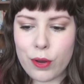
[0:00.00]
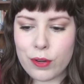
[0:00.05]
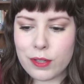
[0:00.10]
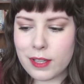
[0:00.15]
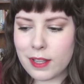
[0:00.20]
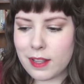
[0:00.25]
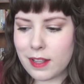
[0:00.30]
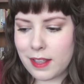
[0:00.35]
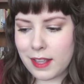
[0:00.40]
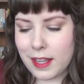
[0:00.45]

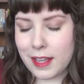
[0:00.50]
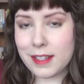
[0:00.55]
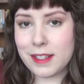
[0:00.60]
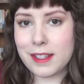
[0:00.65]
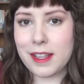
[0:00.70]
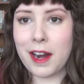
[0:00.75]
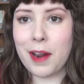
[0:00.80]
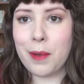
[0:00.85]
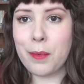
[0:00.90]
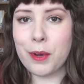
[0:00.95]
Those are the
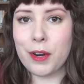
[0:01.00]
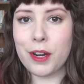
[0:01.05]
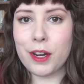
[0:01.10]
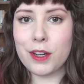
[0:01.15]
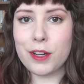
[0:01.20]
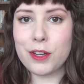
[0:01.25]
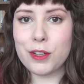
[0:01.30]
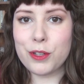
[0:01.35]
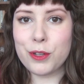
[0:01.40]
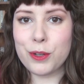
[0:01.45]
things that I
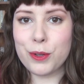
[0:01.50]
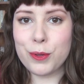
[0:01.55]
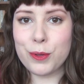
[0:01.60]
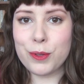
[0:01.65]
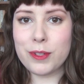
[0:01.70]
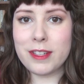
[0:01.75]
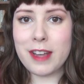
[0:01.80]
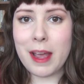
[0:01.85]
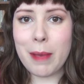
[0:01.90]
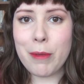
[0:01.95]
wanted
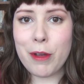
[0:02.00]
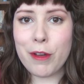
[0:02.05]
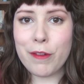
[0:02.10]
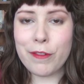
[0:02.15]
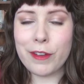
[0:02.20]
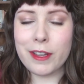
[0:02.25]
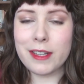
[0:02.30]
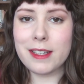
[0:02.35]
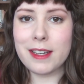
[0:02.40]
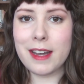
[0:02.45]
to demo
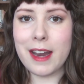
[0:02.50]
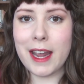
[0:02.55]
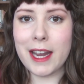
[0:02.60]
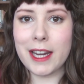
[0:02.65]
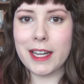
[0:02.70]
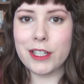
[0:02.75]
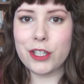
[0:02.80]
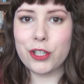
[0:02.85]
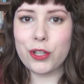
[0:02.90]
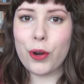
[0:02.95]
for you
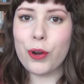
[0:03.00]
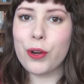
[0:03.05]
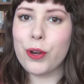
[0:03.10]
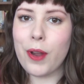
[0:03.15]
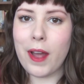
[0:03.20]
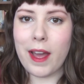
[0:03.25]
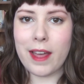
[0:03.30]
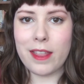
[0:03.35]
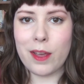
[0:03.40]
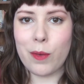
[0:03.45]
today, show
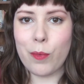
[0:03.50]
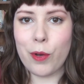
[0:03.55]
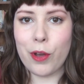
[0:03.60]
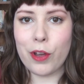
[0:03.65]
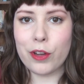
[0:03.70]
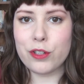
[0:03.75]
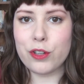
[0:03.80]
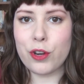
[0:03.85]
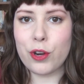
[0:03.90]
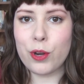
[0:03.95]
you how they
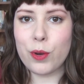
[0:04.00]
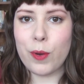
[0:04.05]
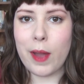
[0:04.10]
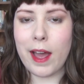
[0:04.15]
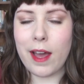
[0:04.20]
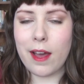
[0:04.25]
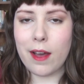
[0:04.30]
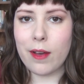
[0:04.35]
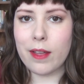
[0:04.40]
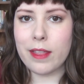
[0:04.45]
work, show you
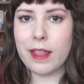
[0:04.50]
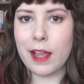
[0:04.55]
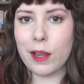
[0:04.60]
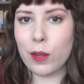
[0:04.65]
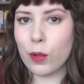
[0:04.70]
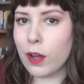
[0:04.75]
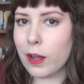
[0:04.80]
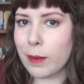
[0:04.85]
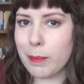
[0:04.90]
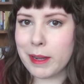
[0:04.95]
how they
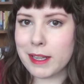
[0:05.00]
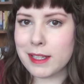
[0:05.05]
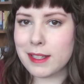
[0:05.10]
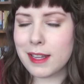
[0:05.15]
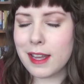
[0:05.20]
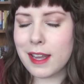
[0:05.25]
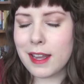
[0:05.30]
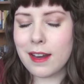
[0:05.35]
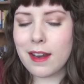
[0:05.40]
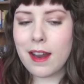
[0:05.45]
look on my
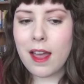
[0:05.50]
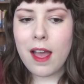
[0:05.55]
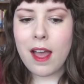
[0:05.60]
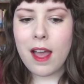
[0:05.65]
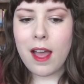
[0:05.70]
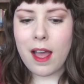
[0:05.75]
skin.